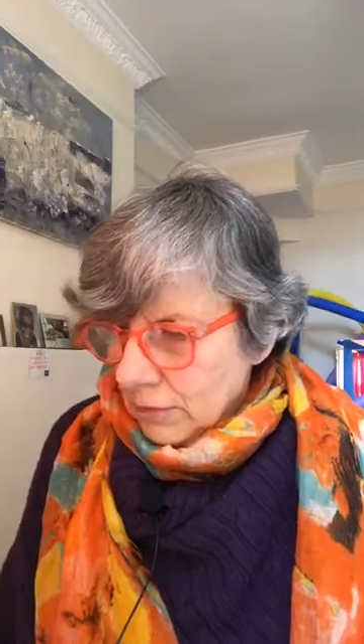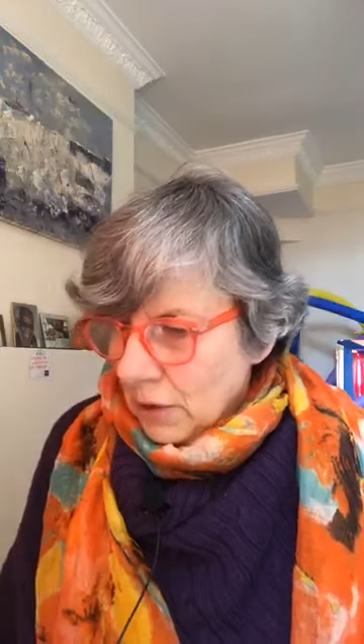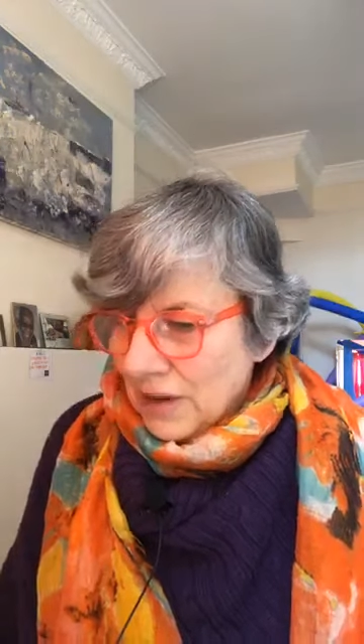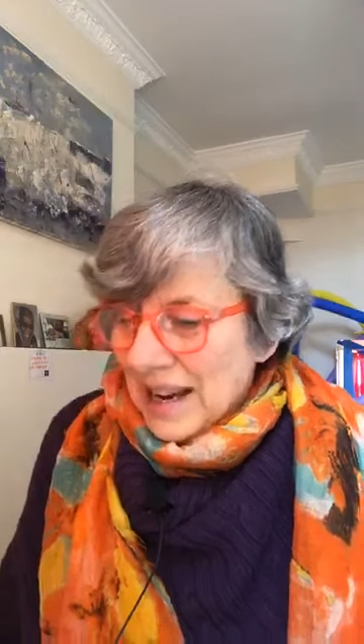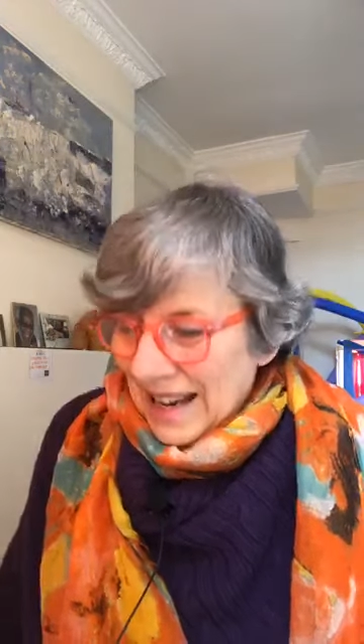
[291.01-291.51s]

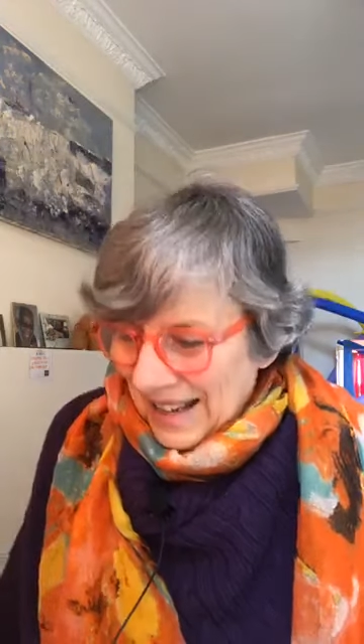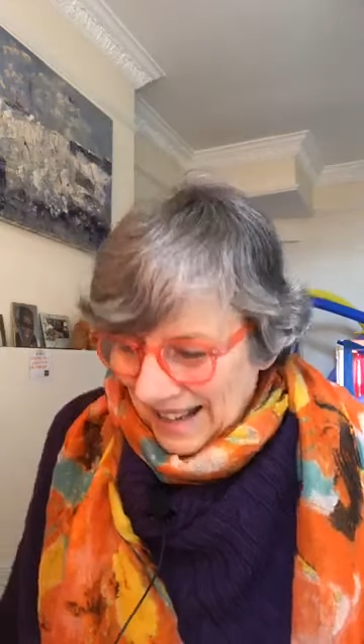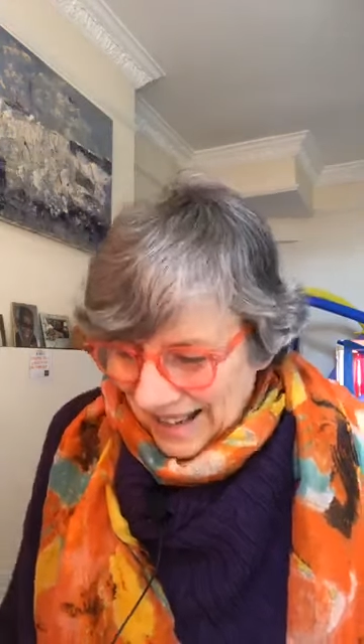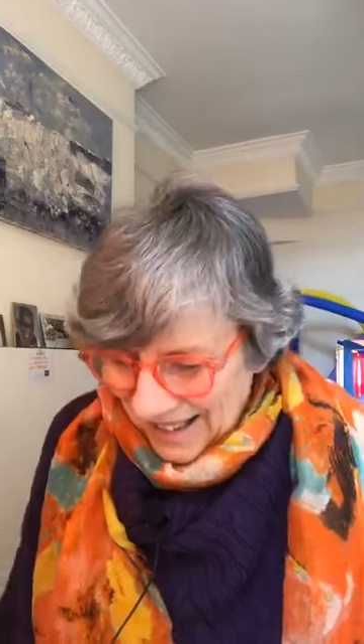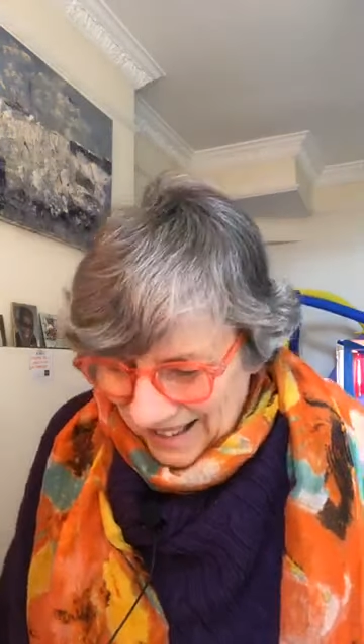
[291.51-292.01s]
sorry,
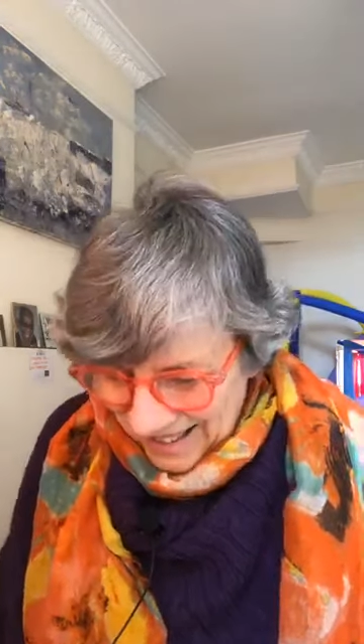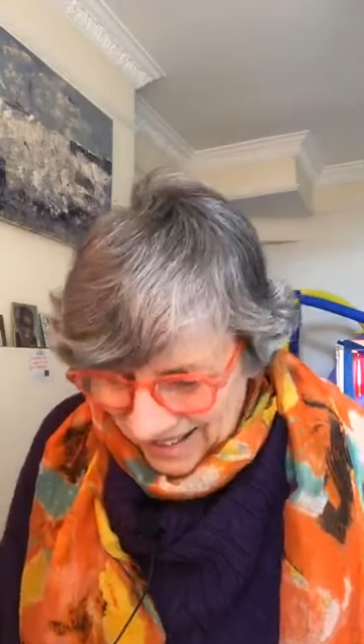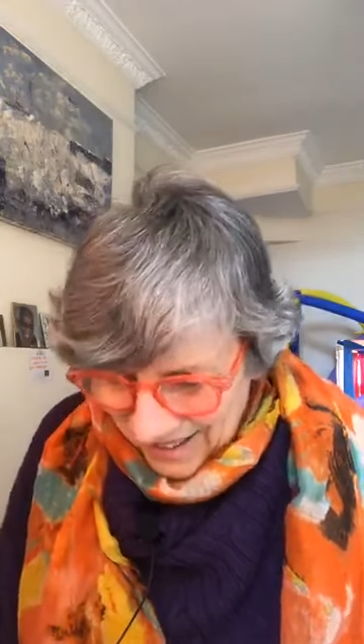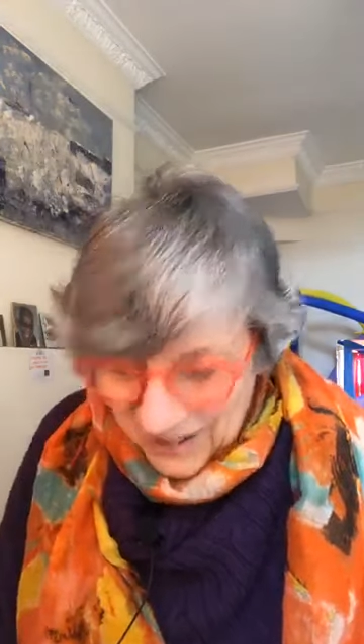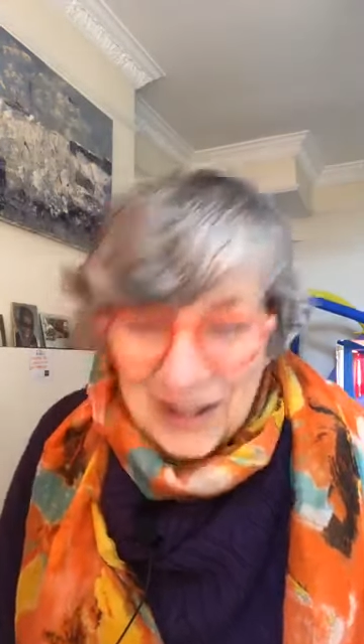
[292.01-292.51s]
I
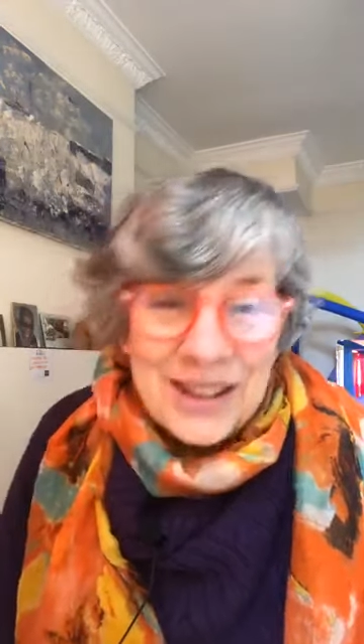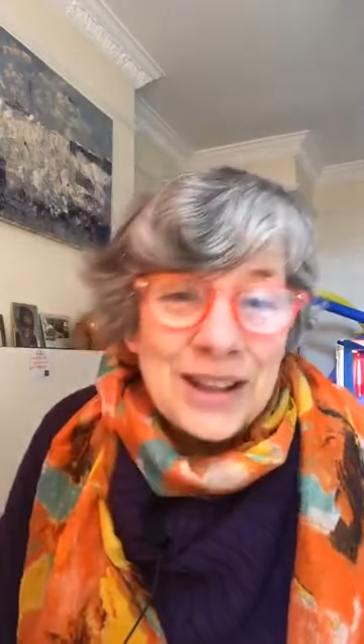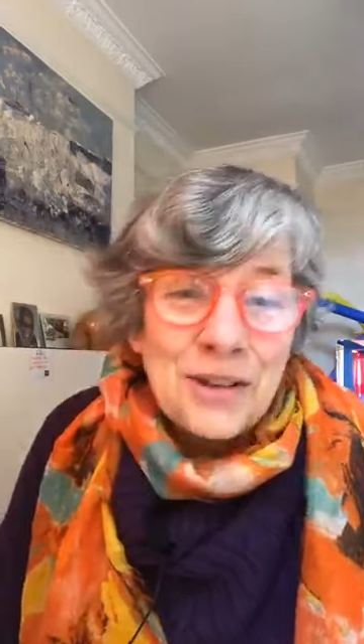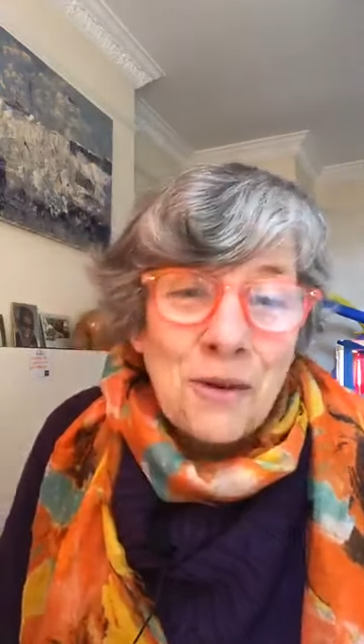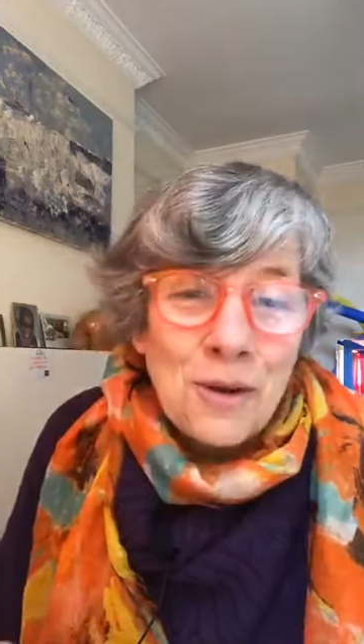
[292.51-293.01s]
was
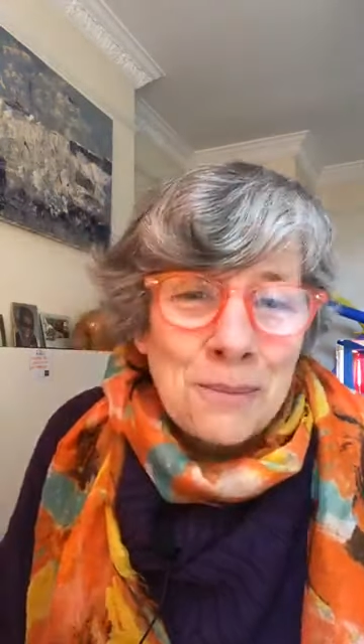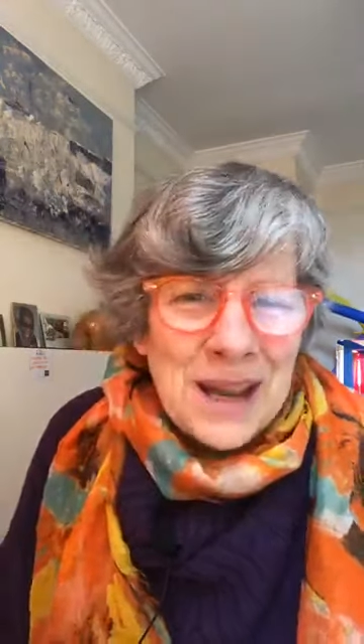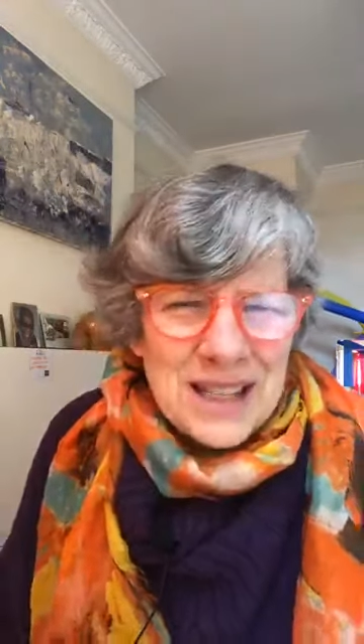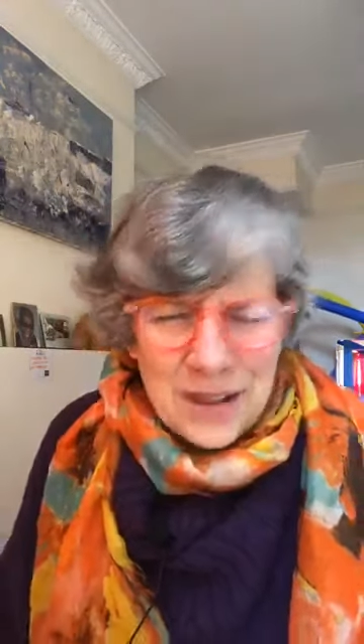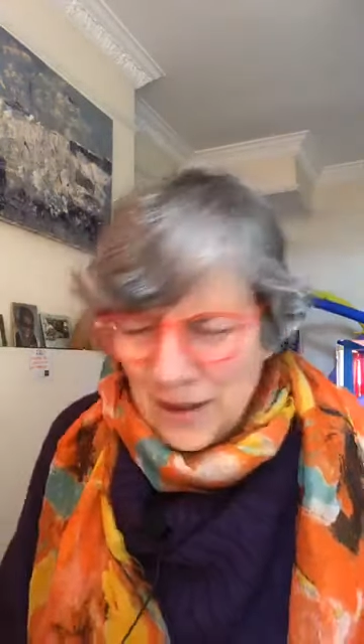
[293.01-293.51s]
looking at the wrong page.